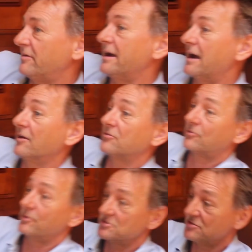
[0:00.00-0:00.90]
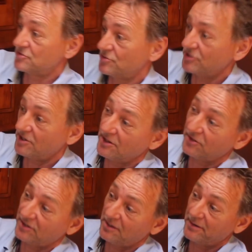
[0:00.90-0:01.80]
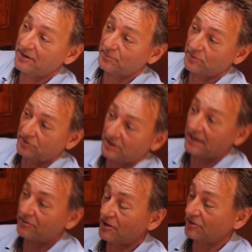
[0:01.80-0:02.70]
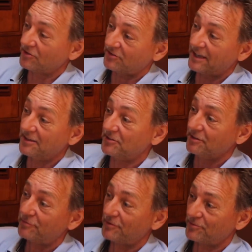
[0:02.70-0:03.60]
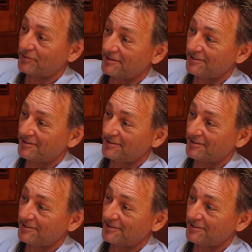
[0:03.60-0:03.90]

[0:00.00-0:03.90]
I asked questions to the other sailmakers, because then I will understand the difference, right?